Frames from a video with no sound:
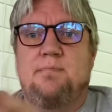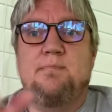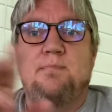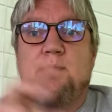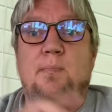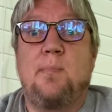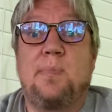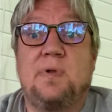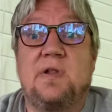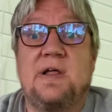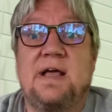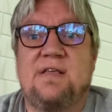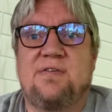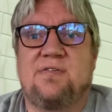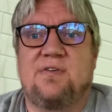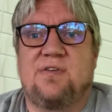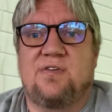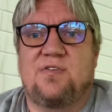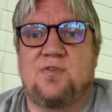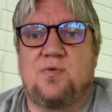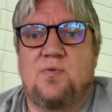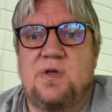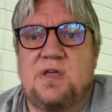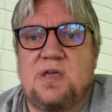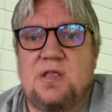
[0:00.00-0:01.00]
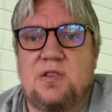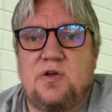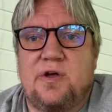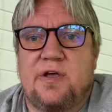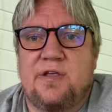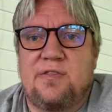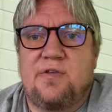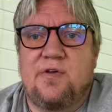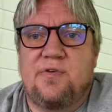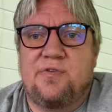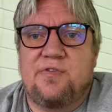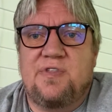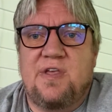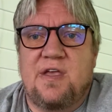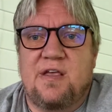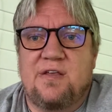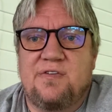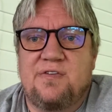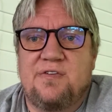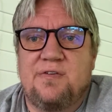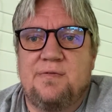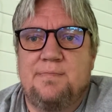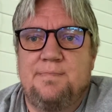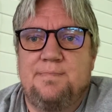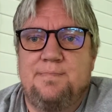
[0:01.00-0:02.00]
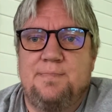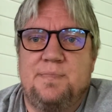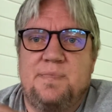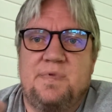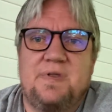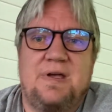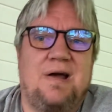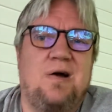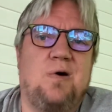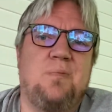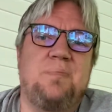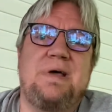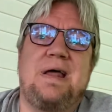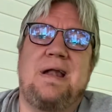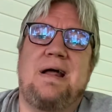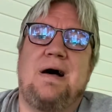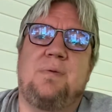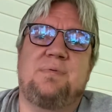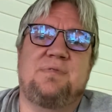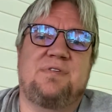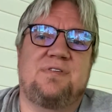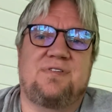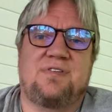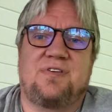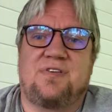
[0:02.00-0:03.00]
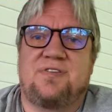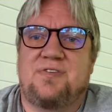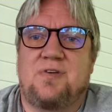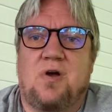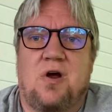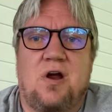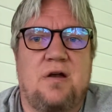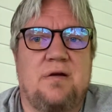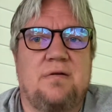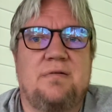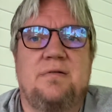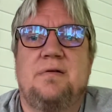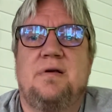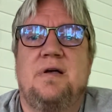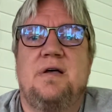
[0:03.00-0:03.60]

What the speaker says: places and we can look at those things. I hope that helps as a start.